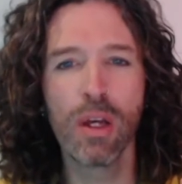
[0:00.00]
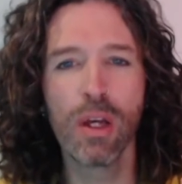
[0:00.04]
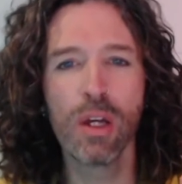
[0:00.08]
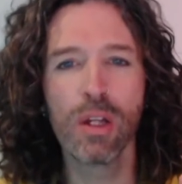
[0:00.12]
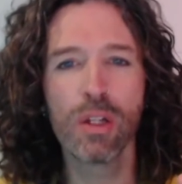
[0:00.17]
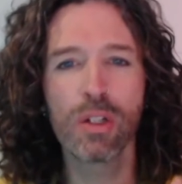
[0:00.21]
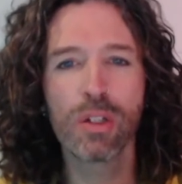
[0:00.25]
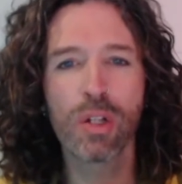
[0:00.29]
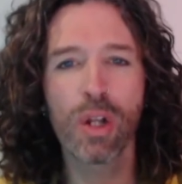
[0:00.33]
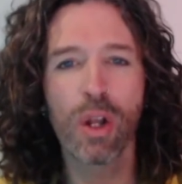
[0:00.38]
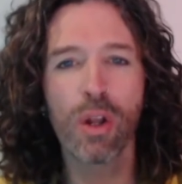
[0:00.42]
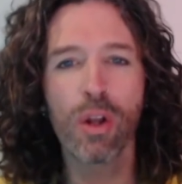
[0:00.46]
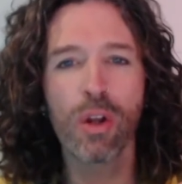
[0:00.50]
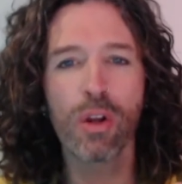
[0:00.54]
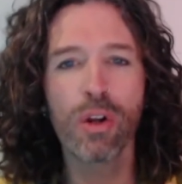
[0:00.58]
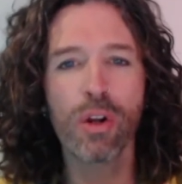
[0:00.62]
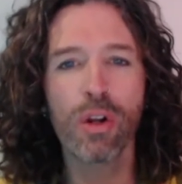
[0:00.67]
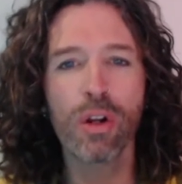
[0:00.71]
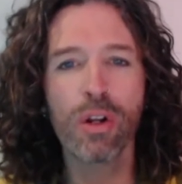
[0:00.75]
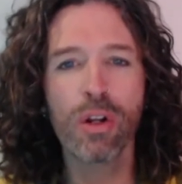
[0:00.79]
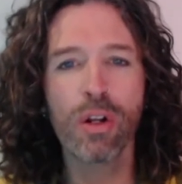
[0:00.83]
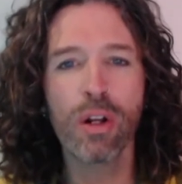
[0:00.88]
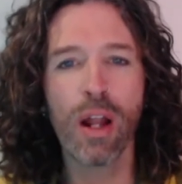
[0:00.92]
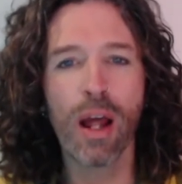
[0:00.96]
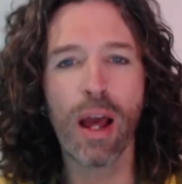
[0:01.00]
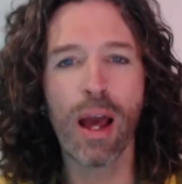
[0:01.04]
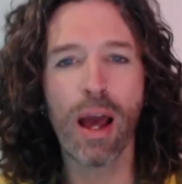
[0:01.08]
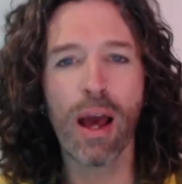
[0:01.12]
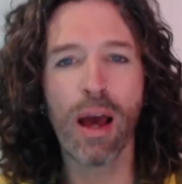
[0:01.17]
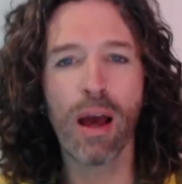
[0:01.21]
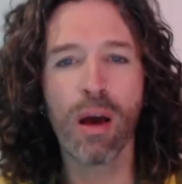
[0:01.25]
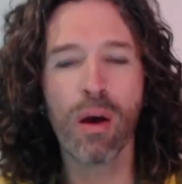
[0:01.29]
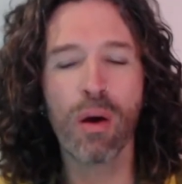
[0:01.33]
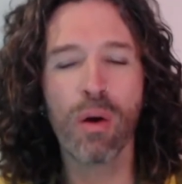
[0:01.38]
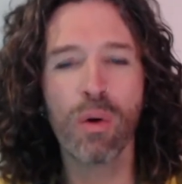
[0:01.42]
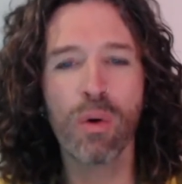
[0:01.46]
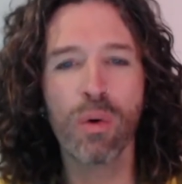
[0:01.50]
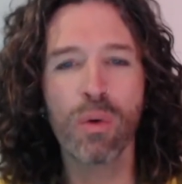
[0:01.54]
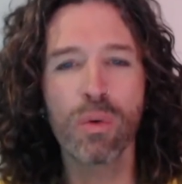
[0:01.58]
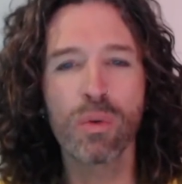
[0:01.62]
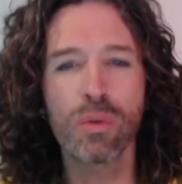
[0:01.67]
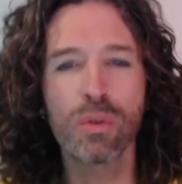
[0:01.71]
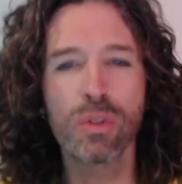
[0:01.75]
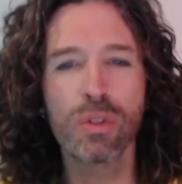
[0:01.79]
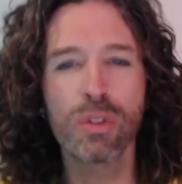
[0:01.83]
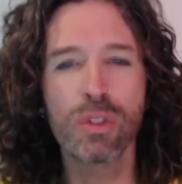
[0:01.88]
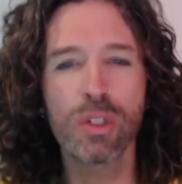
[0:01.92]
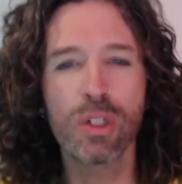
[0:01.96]
to learn how
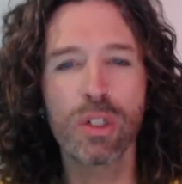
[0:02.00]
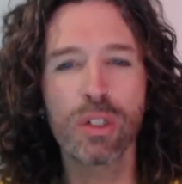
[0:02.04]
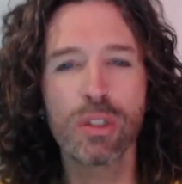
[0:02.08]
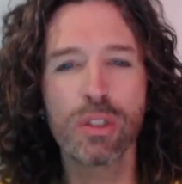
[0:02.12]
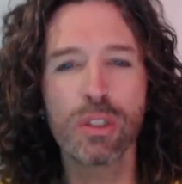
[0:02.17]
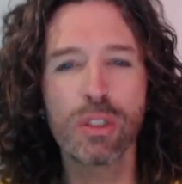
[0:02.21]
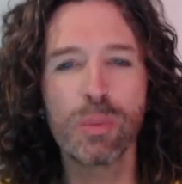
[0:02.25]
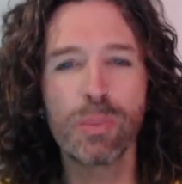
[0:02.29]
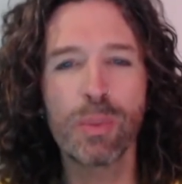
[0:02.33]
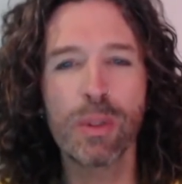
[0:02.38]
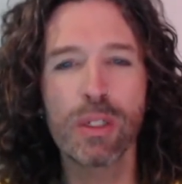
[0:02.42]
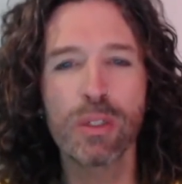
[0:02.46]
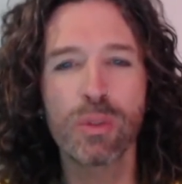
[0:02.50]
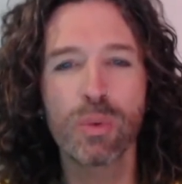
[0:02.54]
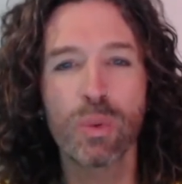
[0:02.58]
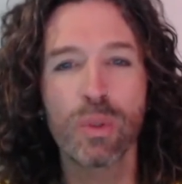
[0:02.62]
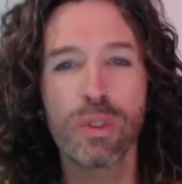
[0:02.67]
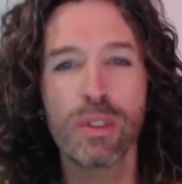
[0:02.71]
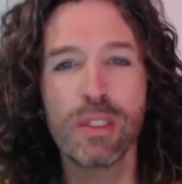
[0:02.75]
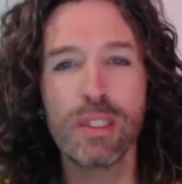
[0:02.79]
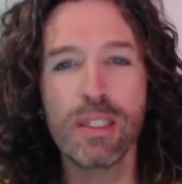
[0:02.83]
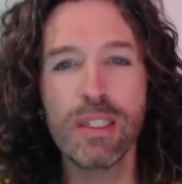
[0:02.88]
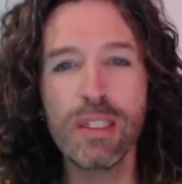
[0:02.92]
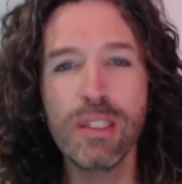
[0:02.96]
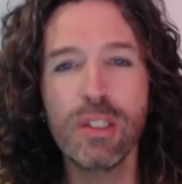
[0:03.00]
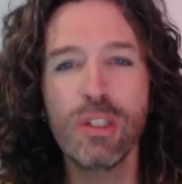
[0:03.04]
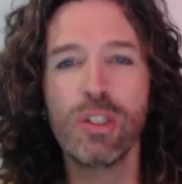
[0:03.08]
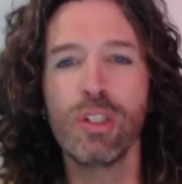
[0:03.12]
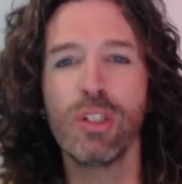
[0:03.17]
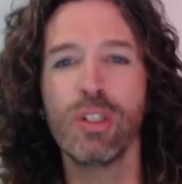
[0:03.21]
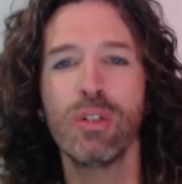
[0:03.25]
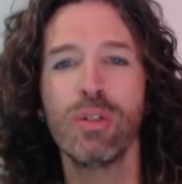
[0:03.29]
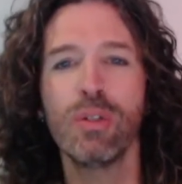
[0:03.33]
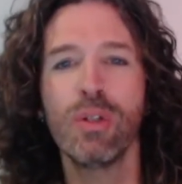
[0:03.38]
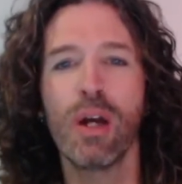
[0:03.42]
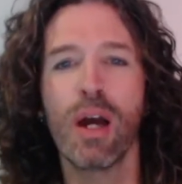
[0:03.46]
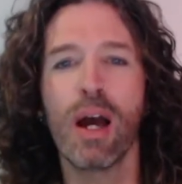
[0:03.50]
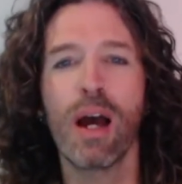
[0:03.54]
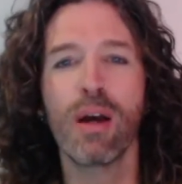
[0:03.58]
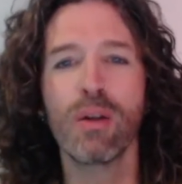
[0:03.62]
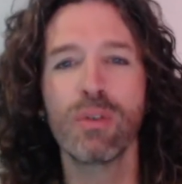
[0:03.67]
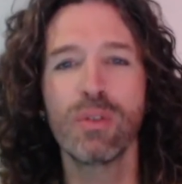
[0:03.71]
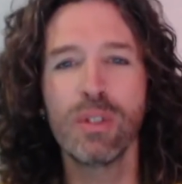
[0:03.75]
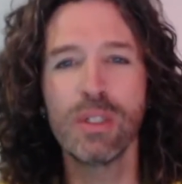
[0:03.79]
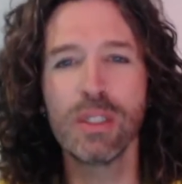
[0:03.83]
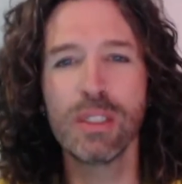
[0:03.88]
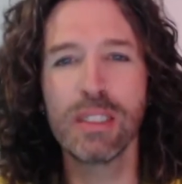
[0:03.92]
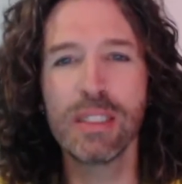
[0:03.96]
certain spirits will teach you how
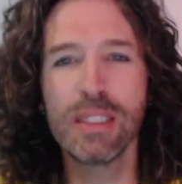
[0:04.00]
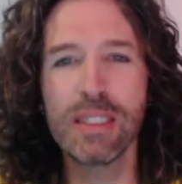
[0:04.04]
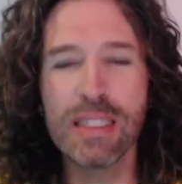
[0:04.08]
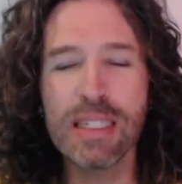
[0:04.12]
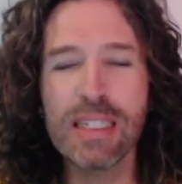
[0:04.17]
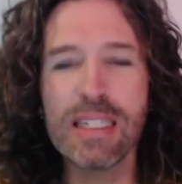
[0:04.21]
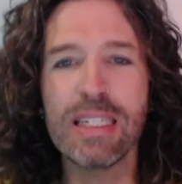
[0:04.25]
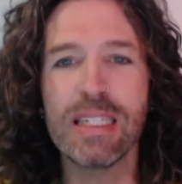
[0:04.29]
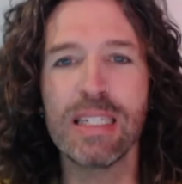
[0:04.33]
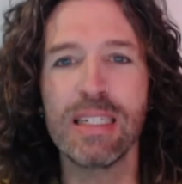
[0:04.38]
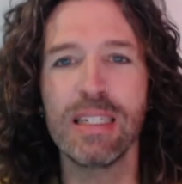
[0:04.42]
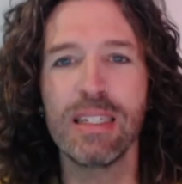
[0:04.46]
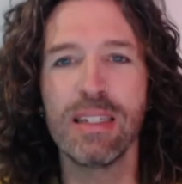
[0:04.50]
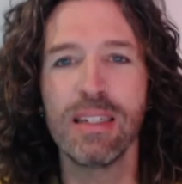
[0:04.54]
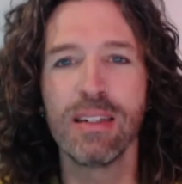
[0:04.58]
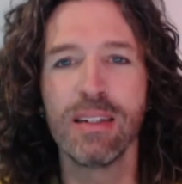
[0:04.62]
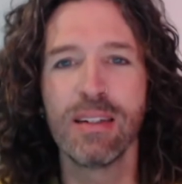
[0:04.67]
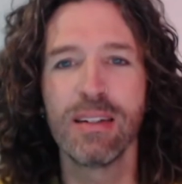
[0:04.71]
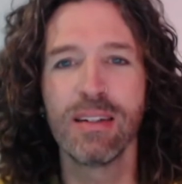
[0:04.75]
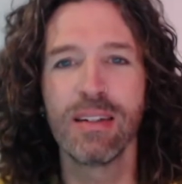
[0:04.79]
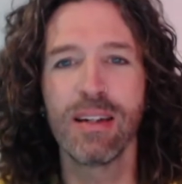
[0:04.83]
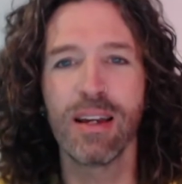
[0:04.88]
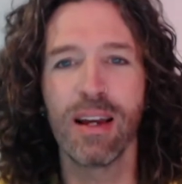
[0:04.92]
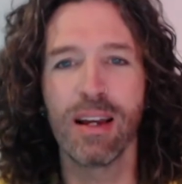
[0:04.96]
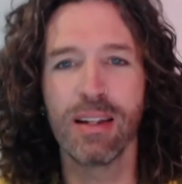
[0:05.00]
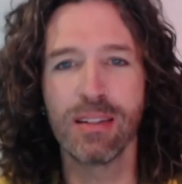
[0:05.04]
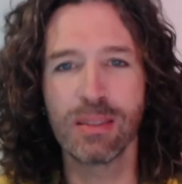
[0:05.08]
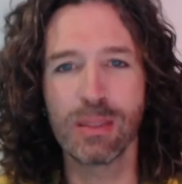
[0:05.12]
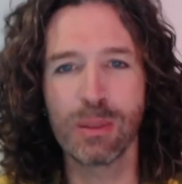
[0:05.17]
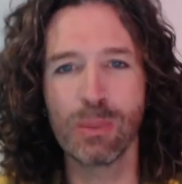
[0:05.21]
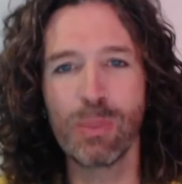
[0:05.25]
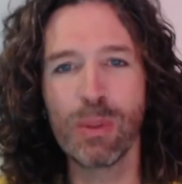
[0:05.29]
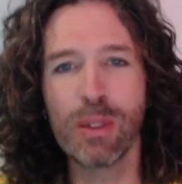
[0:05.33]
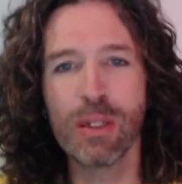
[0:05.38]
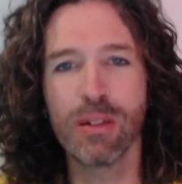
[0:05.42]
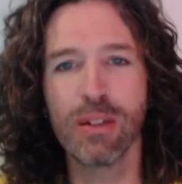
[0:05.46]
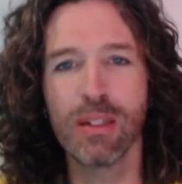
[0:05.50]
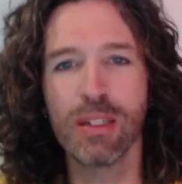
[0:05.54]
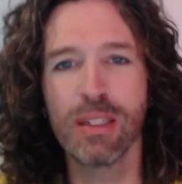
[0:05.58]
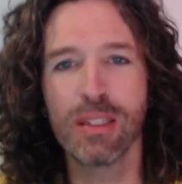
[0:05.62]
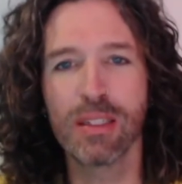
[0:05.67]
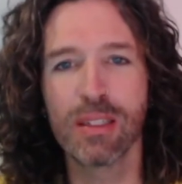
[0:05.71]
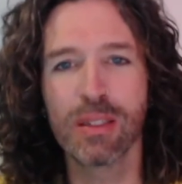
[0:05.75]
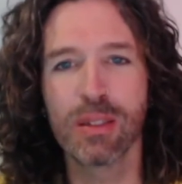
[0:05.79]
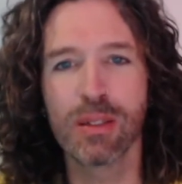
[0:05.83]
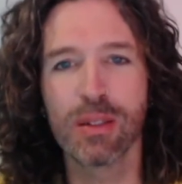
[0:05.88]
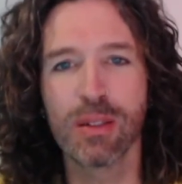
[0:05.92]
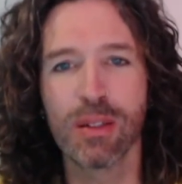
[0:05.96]
to see a
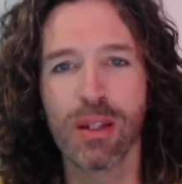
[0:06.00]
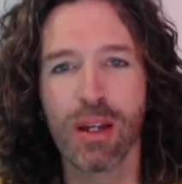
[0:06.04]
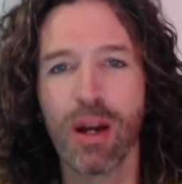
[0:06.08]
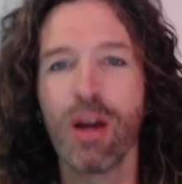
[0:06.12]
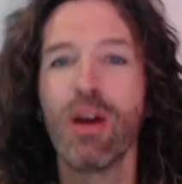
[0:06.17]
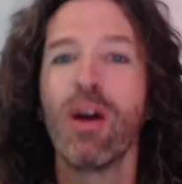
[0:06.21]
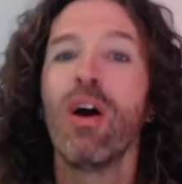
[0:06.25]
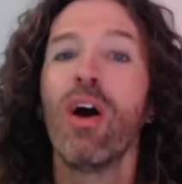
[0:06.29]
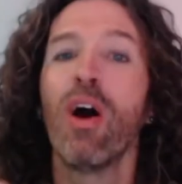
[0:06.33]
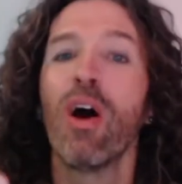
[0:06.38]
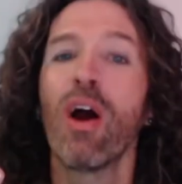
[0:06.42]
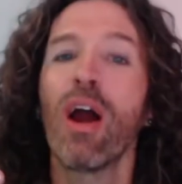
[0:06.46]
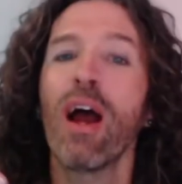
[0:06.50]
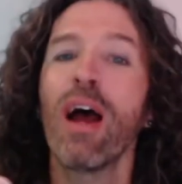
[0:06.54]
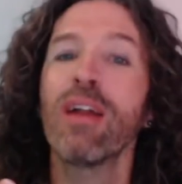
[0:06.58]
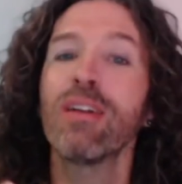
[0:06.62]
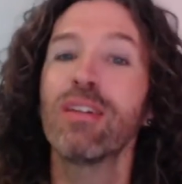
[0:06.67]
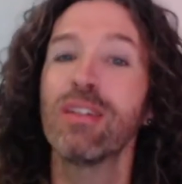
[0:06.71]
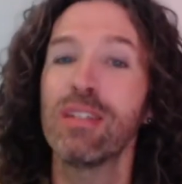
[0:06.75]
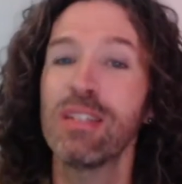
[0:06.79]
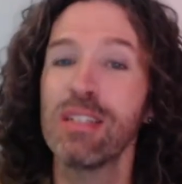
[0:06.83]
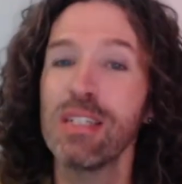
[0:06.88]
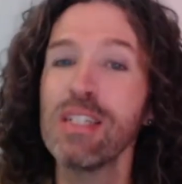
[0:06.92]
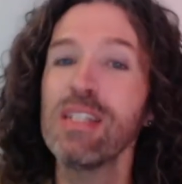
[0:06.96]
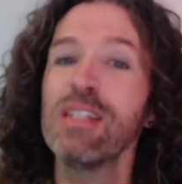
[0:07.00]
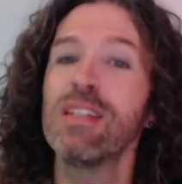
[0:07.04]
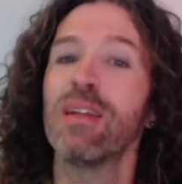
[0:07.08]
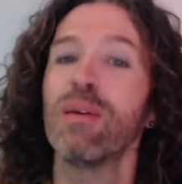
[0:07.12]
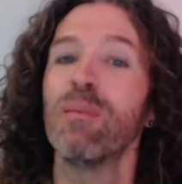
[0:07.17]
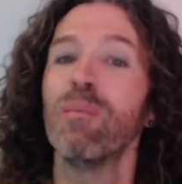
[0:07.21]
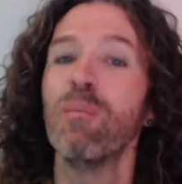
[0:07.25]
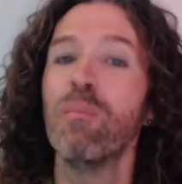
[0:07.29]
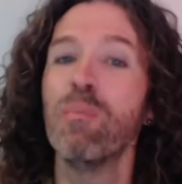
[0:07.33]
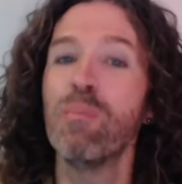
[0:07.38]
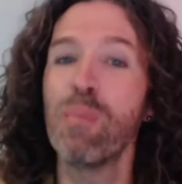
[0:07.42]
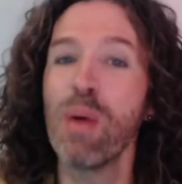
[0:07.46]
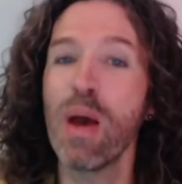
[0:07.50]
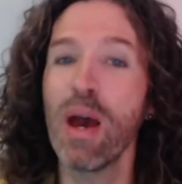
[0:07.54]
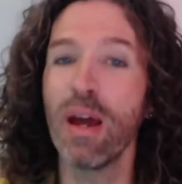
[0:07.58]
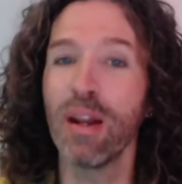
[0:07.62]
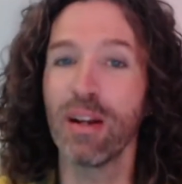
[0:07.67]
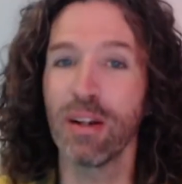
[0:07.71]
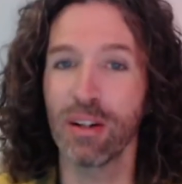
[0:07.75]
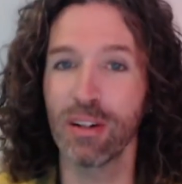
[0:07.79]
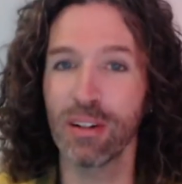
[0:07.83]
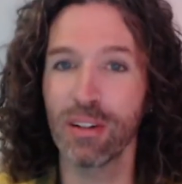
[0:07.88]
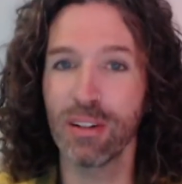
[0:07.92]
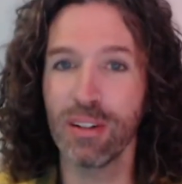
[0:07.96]
spirits uh, or how to see them
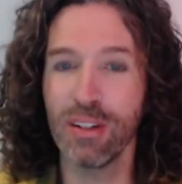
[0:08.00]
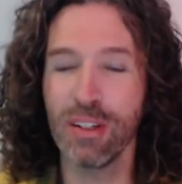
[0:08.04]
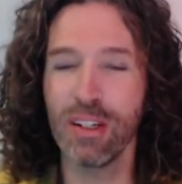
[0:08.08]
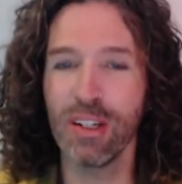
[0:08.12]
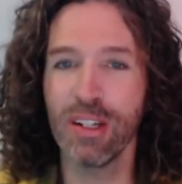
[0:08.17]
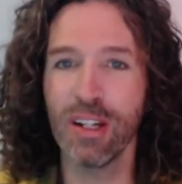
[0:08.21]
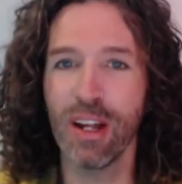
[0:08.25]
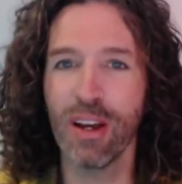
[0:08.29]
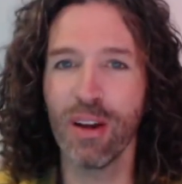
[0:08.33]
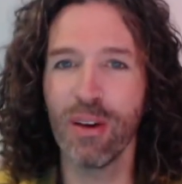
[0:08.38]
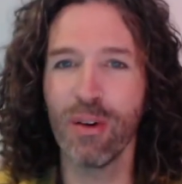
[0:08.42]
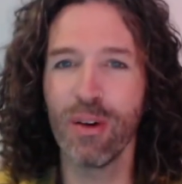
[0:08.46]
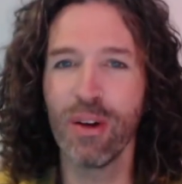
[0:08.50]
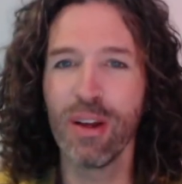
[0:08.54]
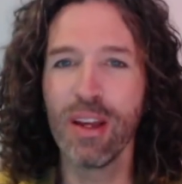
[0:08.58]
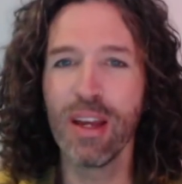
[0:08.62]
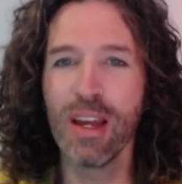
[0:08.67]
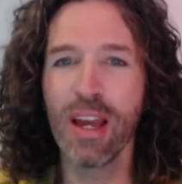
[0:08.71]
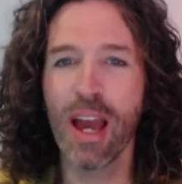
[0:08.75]
better, you know.